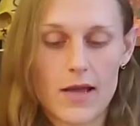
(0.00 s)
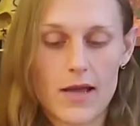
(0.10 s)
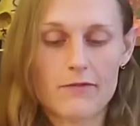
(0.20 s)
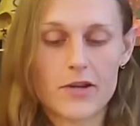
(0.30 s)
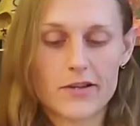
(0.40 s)

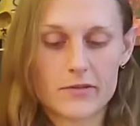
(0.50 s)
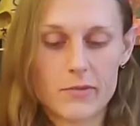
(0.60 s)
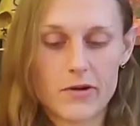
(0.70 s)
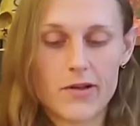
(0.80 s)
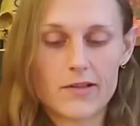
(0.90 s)
Every
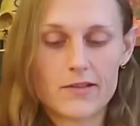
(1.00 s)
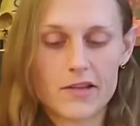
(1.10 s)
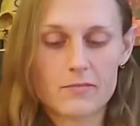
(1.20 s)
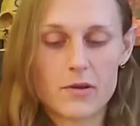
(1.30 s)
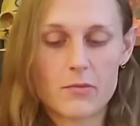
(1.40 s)
experience
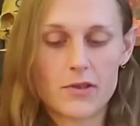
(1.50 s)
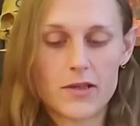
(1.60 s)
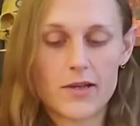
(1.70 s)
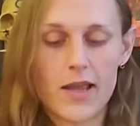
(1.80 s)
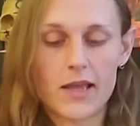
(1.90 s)
has been
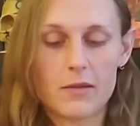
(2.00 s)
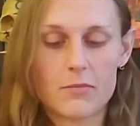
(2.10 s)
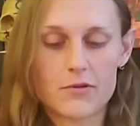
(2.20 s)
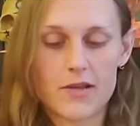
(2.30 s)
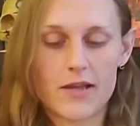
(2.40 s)
within
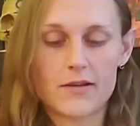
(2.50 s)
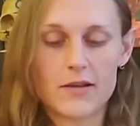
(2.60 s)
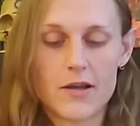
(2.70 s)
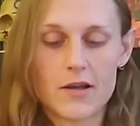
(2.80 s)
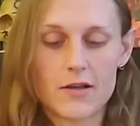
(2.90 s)
80%
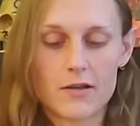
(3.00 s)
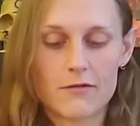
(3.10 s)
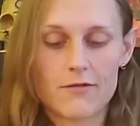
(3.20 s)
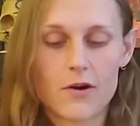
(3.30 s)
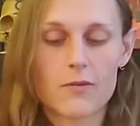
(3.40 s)

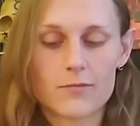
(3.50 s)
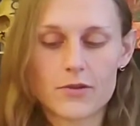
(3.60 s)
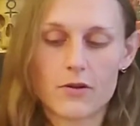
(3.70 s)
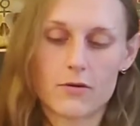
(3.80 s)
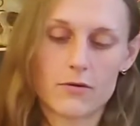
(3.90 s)
confirmed.
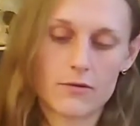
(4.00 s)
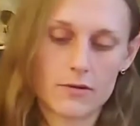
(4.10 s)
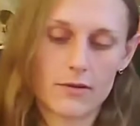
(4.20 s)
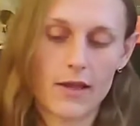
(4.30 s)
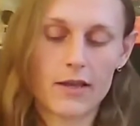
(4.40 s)
So
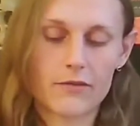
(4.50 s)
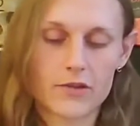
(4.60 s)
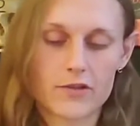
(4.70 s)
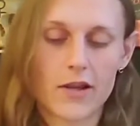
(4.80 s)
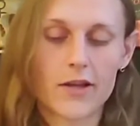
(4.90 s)
they give a
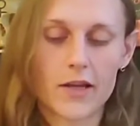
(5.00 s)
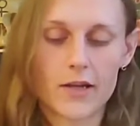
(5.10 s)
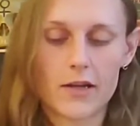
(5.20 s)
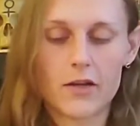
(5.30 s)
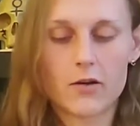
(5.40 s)
study
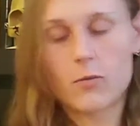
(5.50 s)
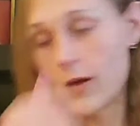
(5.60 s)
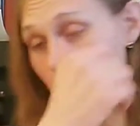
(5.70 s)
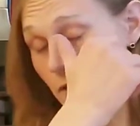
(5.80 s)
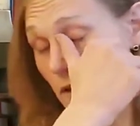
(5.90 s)
in here
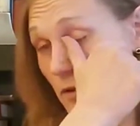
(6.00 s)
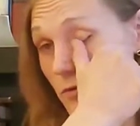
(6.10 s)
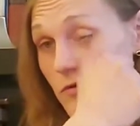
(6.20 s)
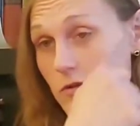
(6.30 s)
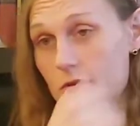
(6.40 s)
where they
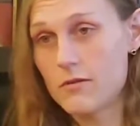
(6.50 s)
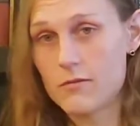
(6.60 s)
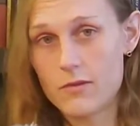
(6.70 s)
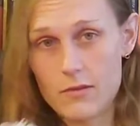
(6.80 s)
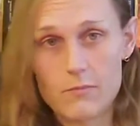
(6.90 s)
used
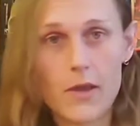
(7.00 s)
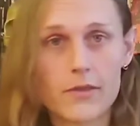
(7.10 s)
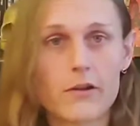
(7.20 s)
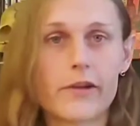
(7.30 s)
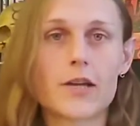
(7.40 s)
the
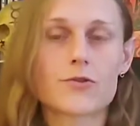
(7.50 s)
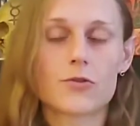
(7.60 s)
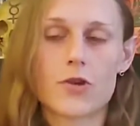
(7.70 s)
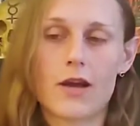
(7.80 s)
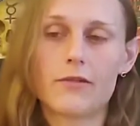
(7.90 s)
method of astral
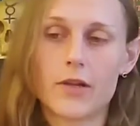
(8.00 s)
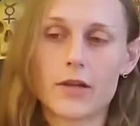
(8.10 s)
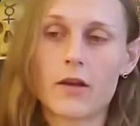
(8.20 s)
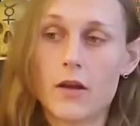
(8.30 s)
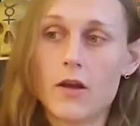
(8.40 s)

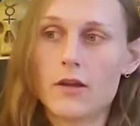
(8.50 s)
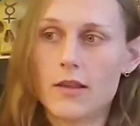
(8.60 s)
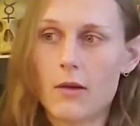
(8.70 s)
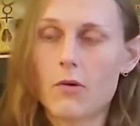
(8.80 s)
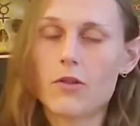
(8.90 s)
traveling.
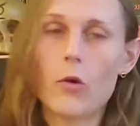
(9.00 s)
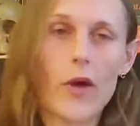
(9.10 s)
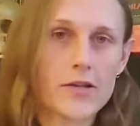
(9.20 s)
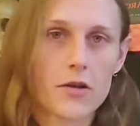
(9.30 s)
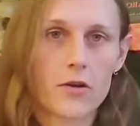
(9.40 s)
They were on the
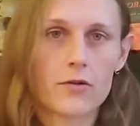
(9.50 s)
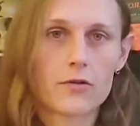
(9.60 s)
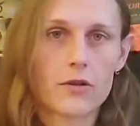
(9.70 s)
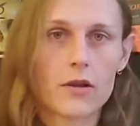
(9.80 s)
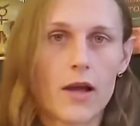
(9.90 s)
West
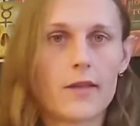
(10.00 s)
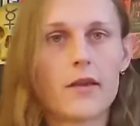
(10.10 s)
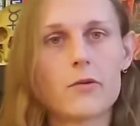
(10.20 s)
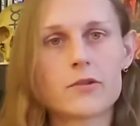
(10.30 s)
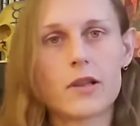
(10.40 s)
Coast, and
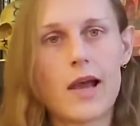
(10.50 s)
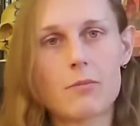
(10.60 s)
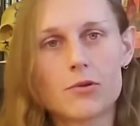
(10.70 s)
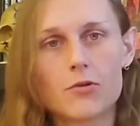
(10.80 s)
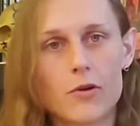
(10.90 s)
there was a
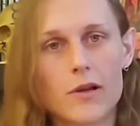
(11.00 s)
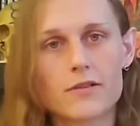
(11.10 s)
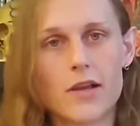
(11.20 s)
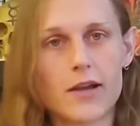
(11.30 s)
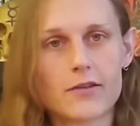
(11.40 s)
laboratory, a
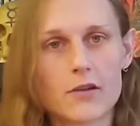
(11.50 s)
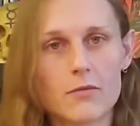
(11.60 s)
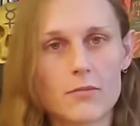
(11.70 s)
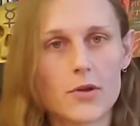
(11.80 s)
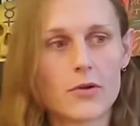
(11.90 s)
science
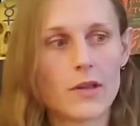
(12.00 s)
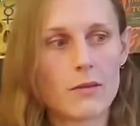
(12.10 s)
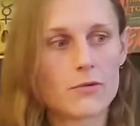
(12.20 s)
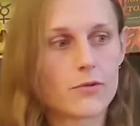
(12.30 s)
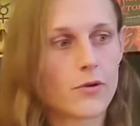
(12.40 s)
computer
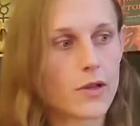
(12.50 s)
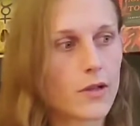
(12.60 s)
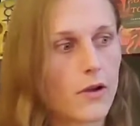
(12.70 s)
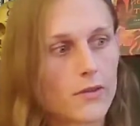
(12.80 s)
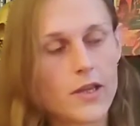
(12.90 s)

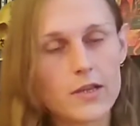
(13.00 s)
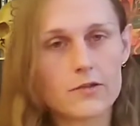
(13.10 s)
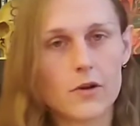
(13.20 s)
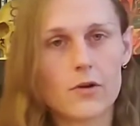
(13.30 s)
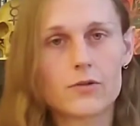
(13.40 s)
laboratory on the
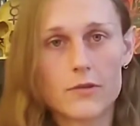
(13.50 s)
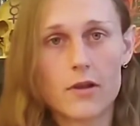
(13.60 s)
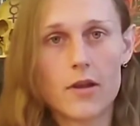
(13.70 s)
East Coast.